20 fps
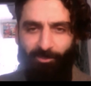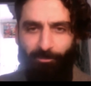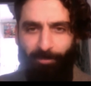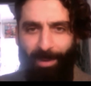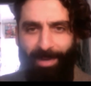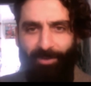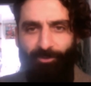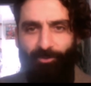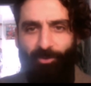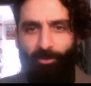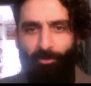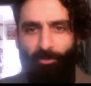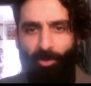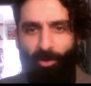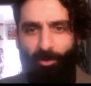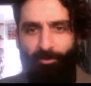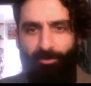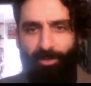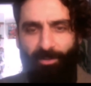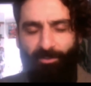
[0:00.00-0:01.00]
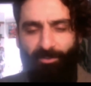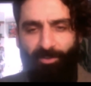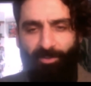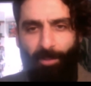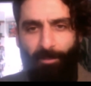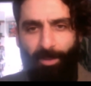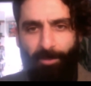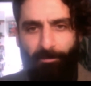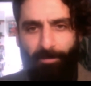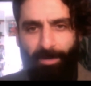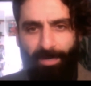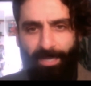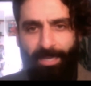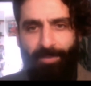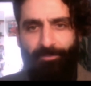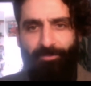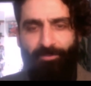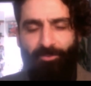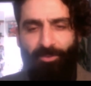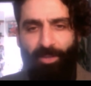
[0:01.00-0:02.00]
spectrum of the Islamic
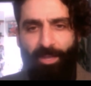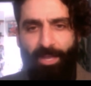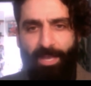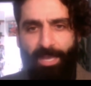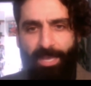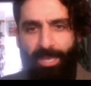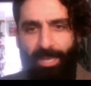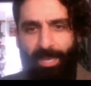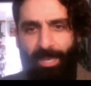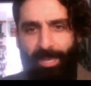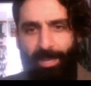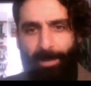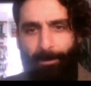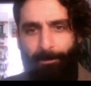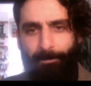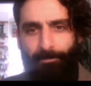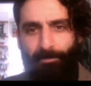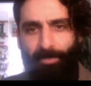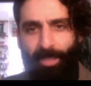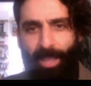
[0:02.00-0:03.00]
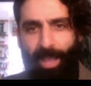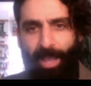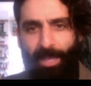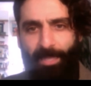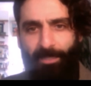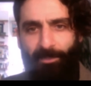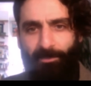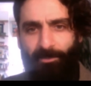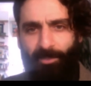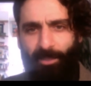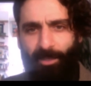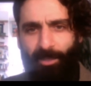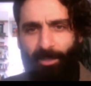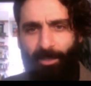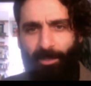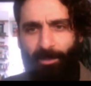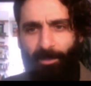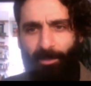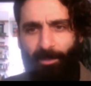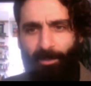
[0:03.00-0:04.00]
beliefs and
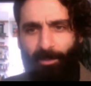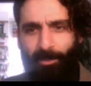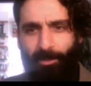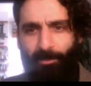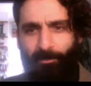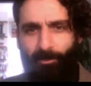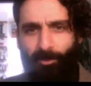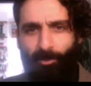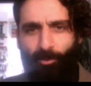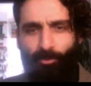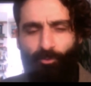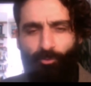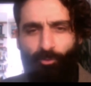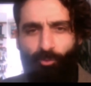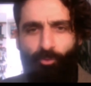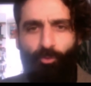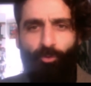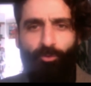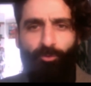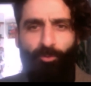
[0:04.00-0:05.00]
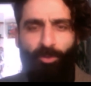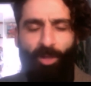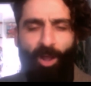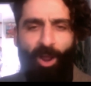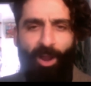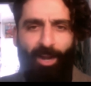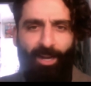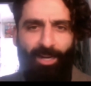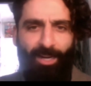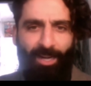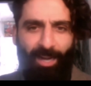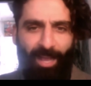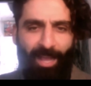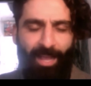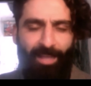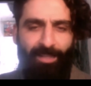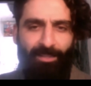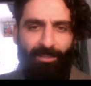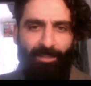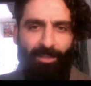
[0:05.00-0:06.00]
ruled with the Iron
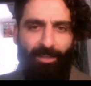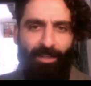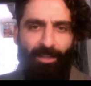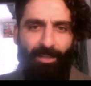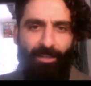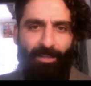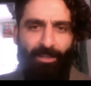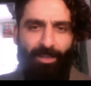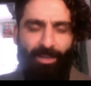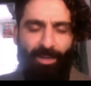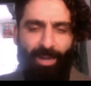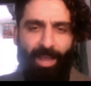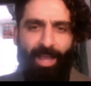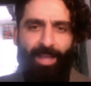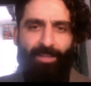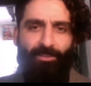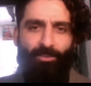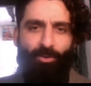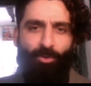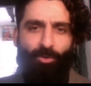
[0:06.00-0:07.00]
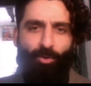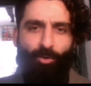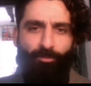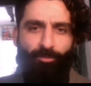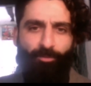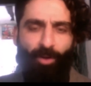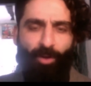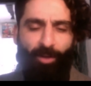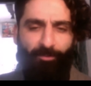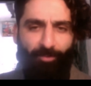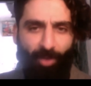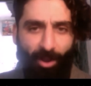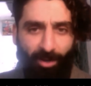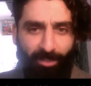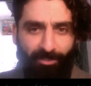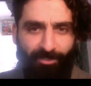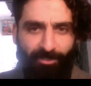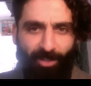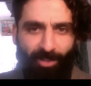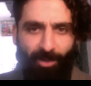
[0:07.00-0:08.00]
Clan clad over
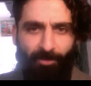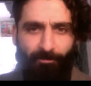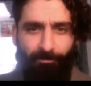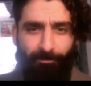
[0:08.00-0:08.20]
Afghanistan,